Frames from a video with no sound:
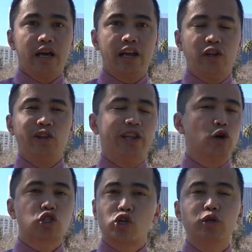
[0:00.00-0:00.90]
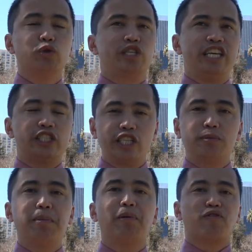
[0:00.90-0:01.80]
and those groups would teach these
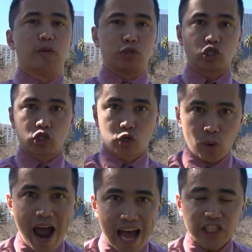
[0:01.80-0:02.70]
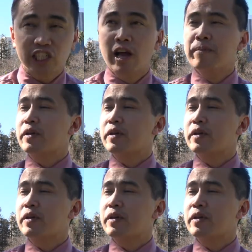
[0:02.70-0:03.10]
people from scratch.